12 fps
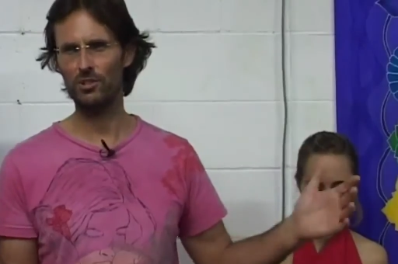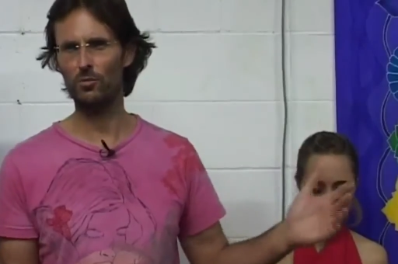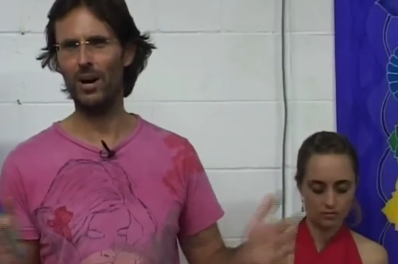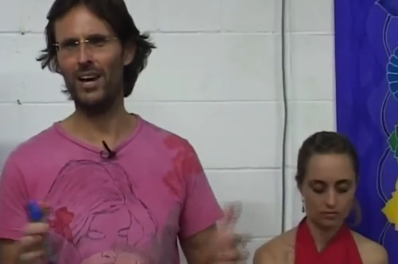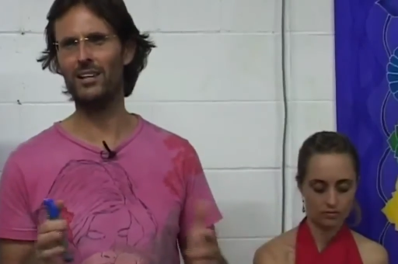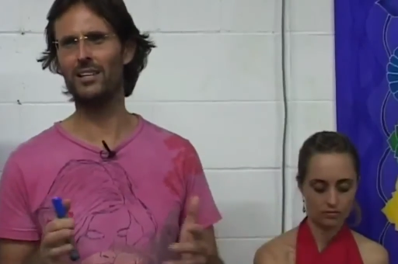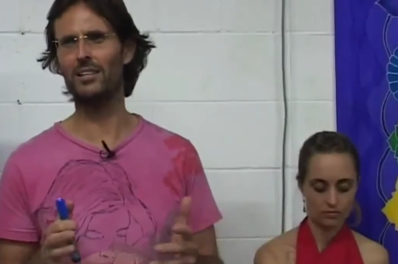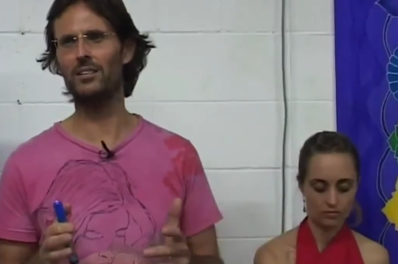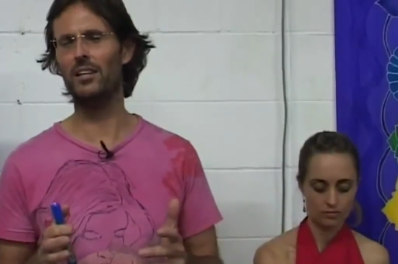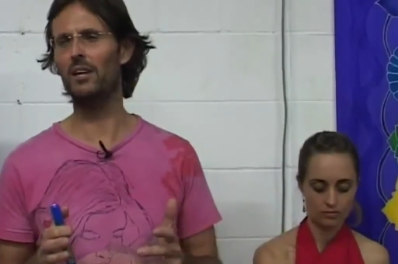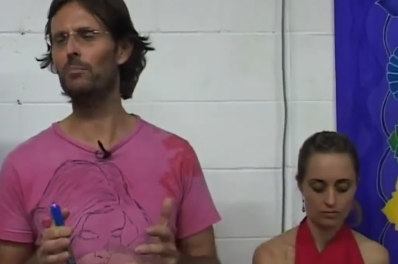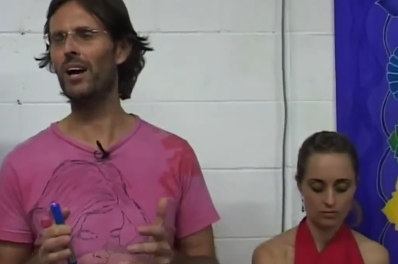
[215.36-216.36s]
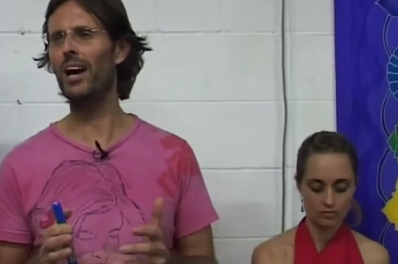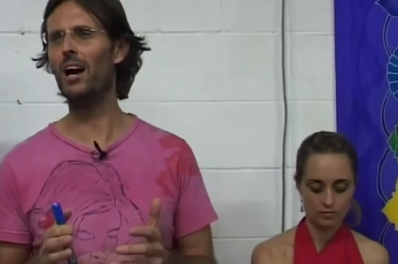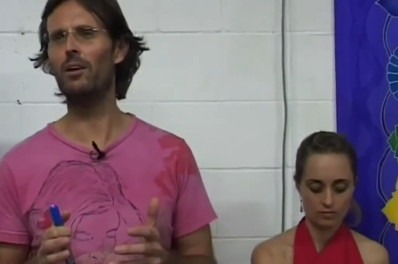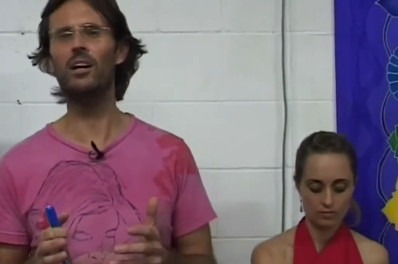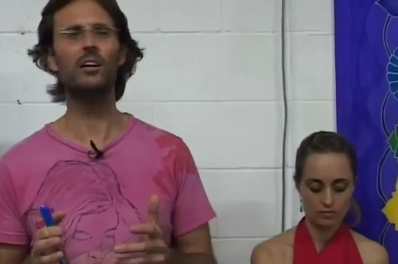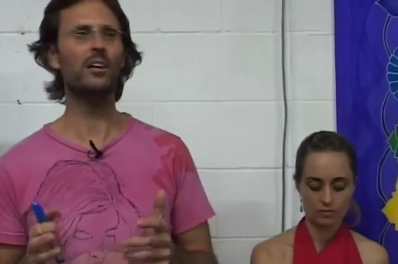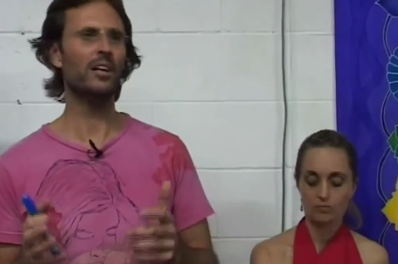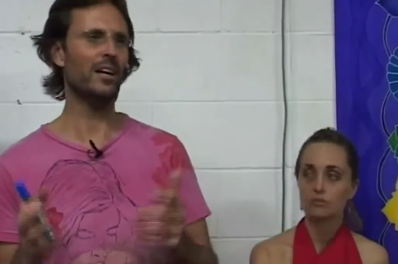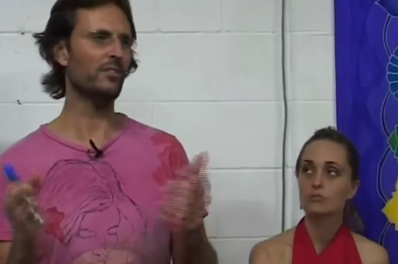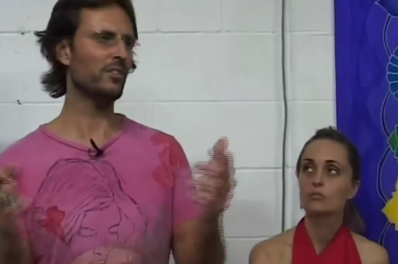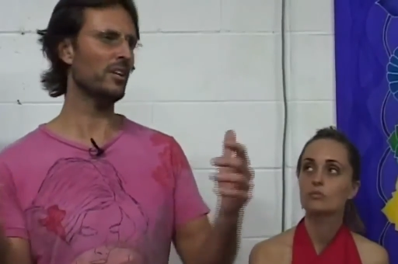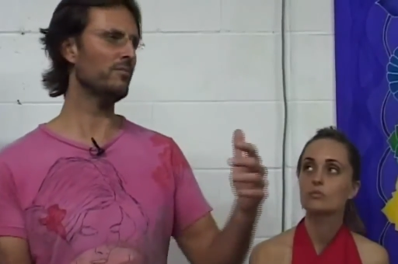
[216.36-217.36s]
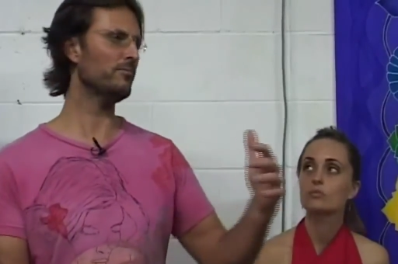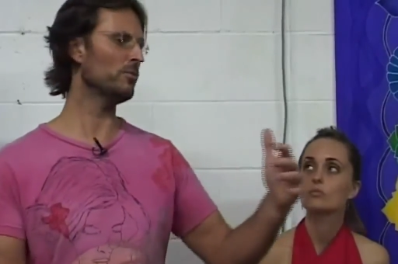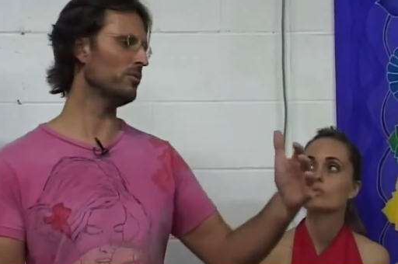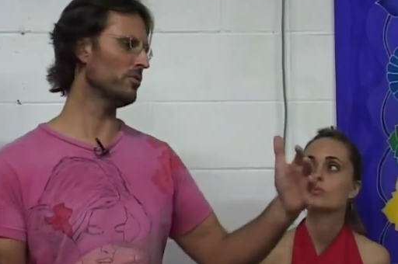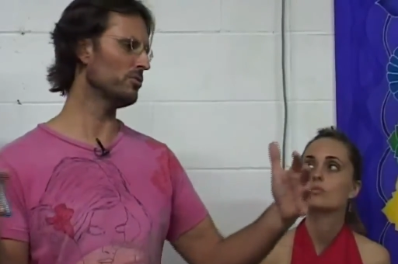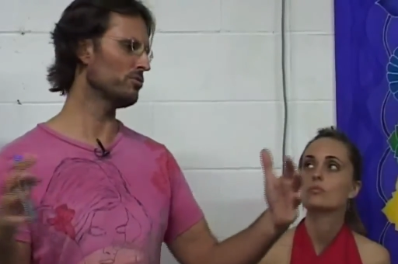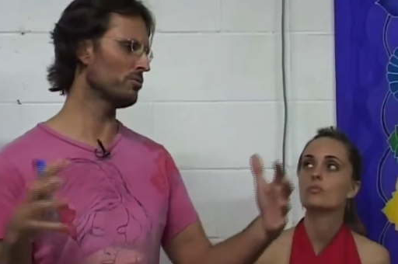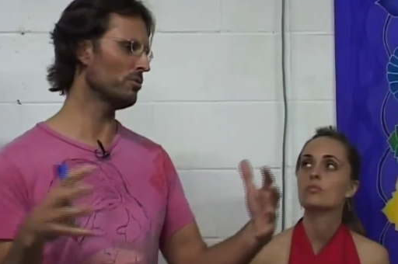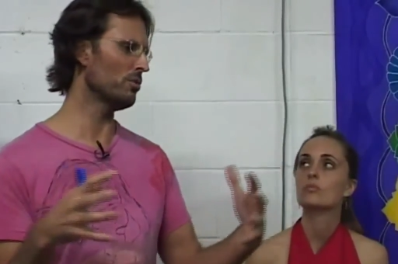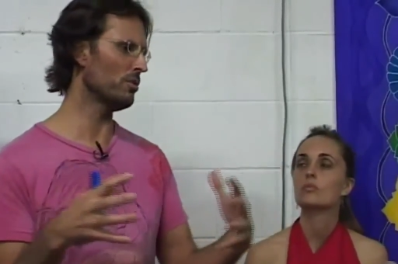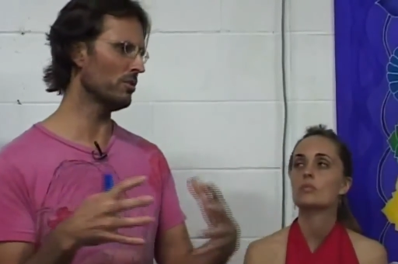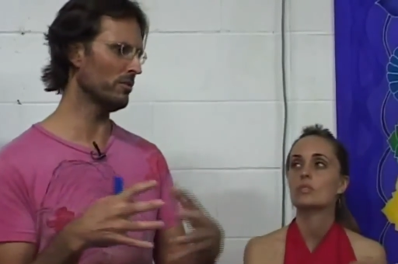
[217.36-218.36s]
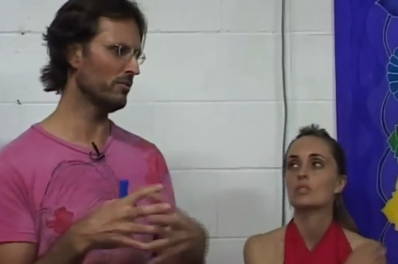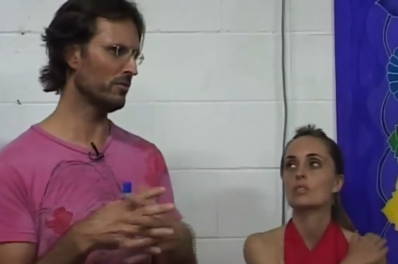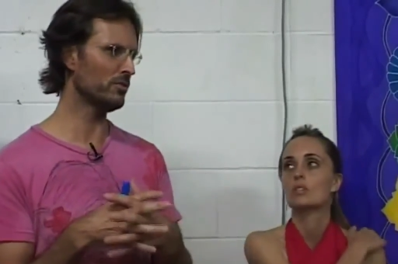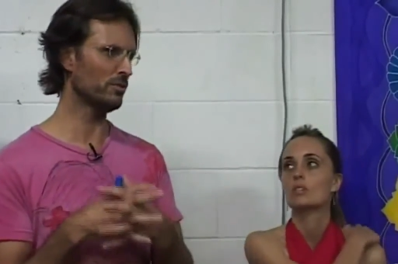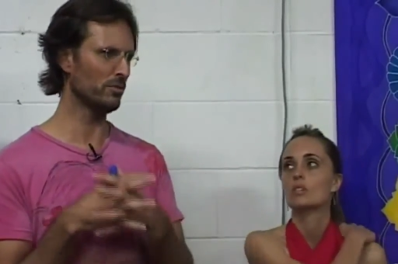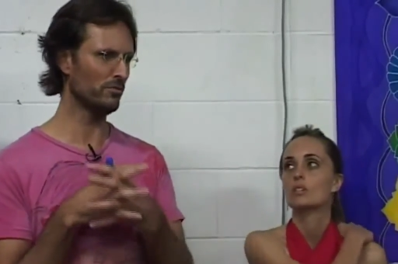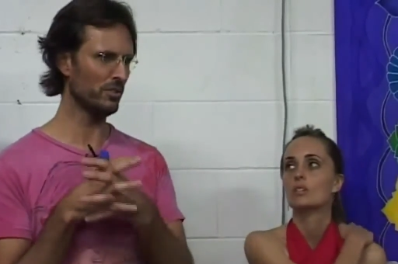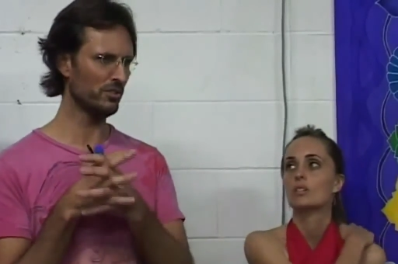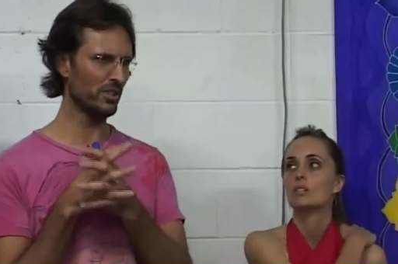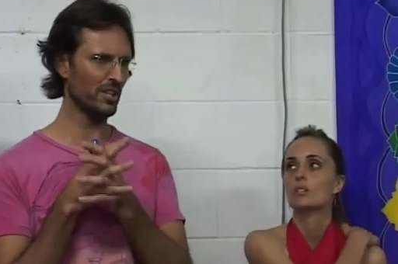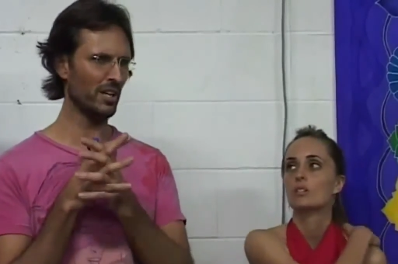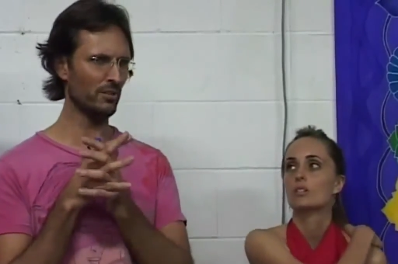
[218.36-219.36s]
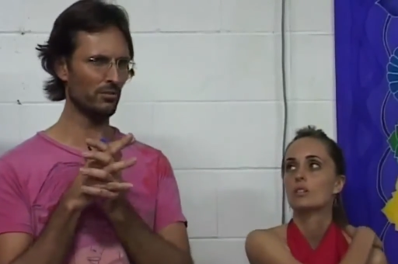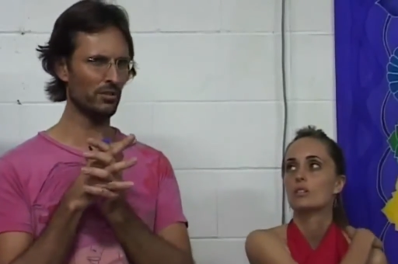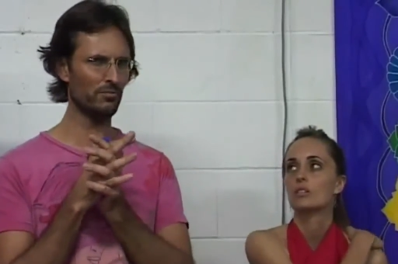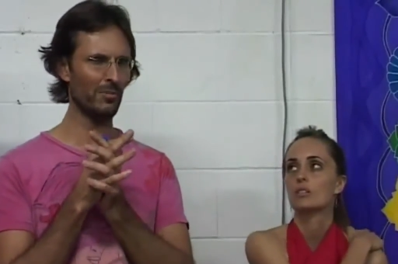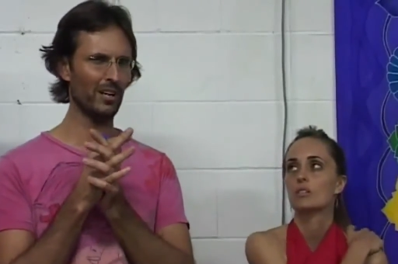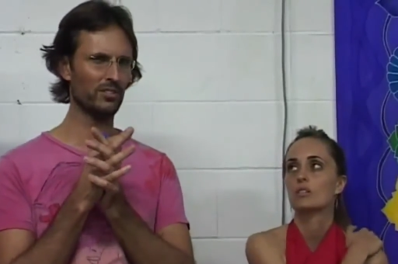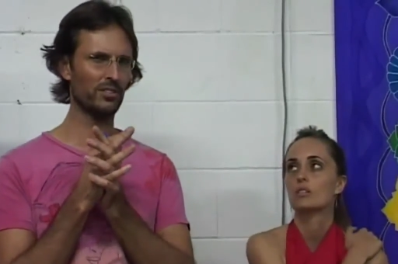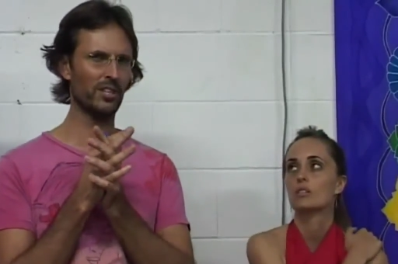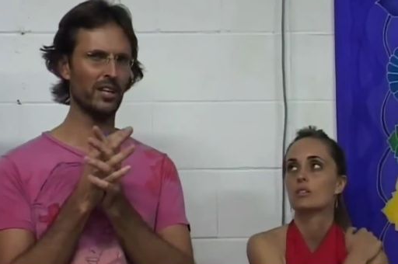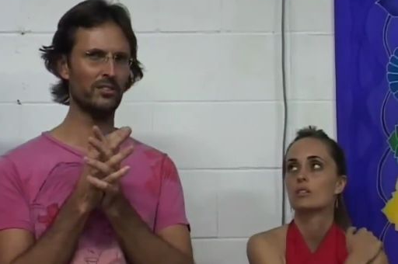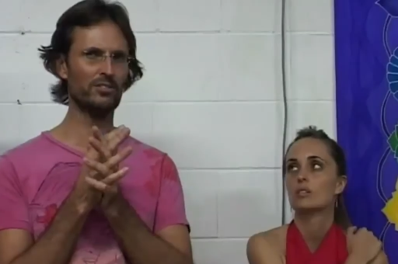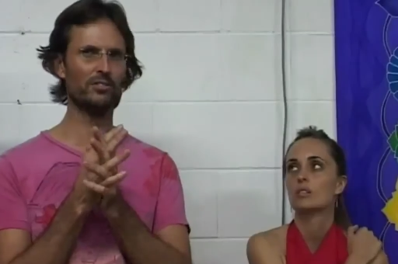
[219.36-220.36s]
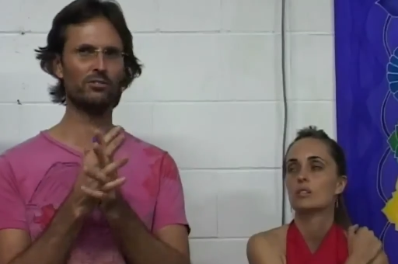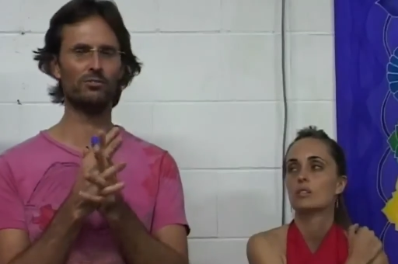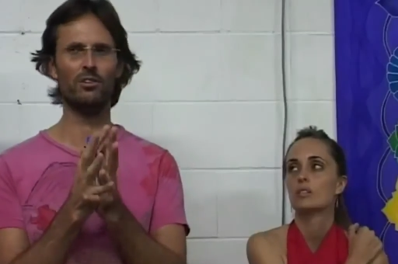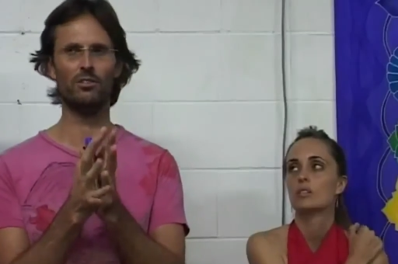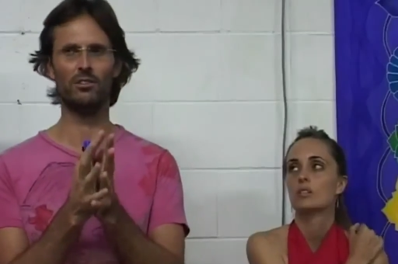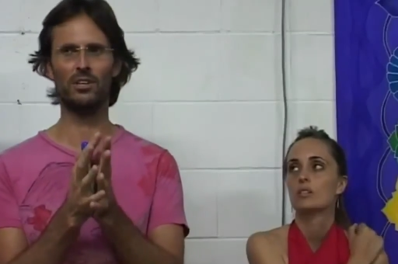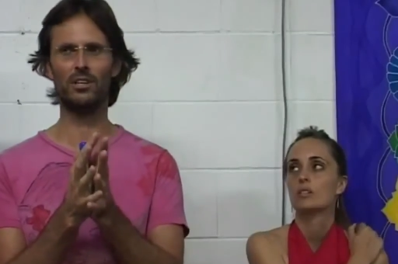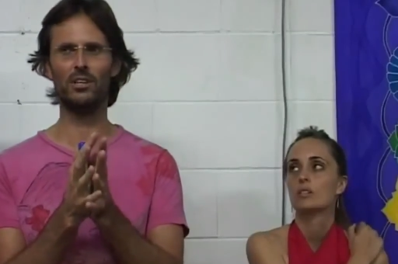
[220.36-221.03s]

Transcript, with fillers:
Speaker 1: are waning in their power and therefore the draw of the two of us together is much less strong.